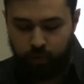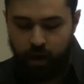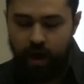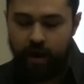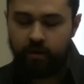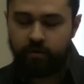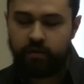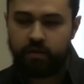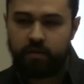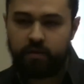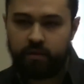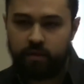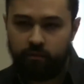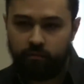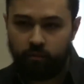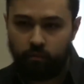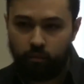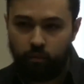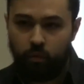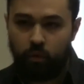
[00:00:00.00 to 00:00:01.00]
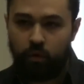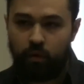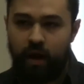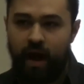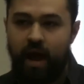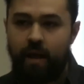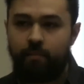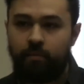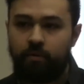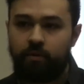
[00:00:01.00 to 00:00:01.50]
Prior to the Civil
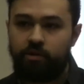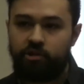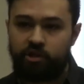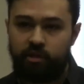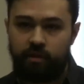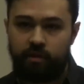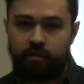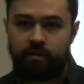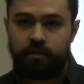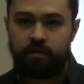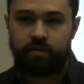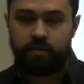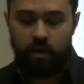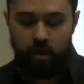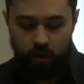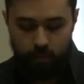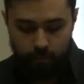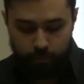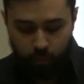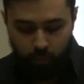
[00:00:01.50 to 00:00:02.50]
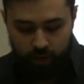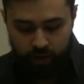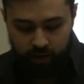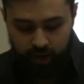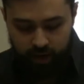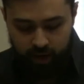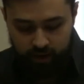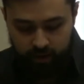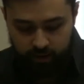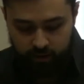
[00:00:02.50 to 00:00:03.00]
War, abolitionists
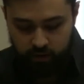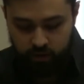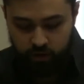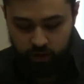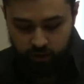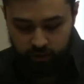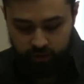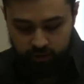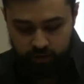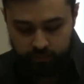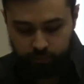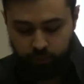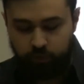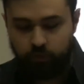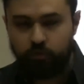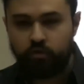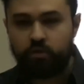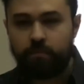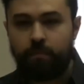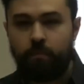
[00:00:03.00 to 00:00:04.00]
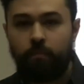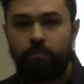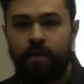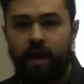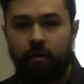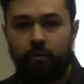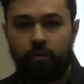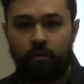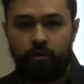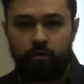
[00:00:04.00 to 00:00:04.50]
boycotted goods produced
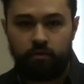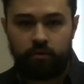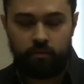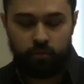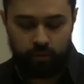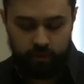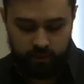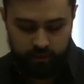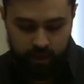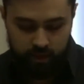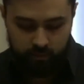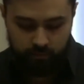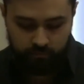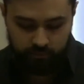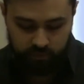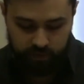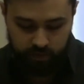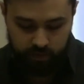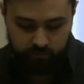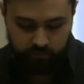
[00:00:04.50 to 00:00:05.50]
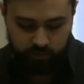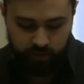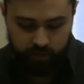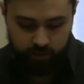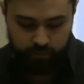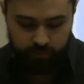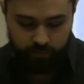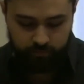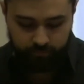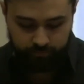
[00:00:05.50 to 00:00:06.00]
that were used with slave
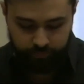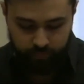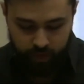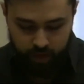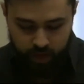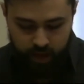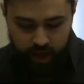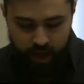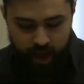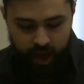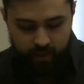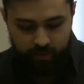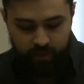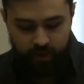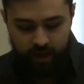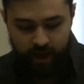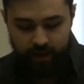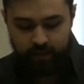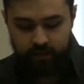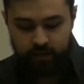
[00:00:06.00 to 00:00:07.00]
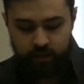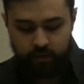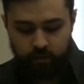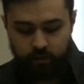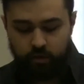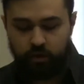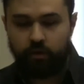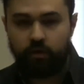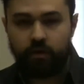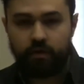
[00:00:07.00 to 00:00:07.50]
labor. In the
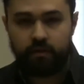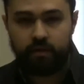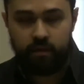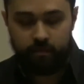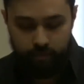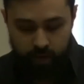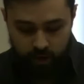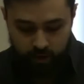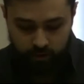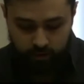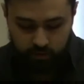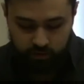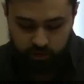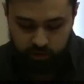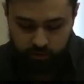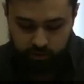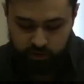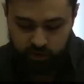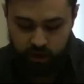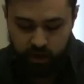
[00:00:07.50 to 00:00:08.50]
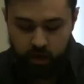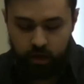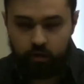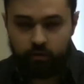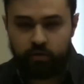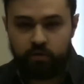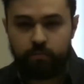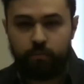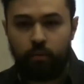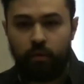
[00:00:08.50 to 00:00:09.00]
1930s, the American Jewish
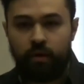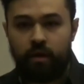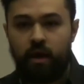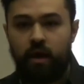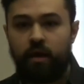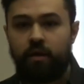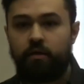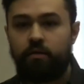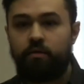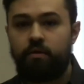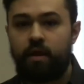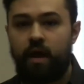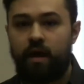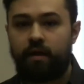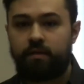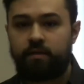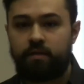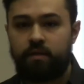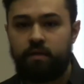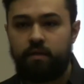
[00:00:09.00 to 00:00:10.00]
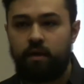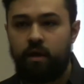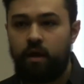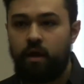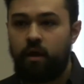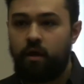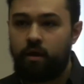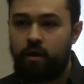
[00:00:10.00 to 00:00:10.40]
Congress boycotted Nazi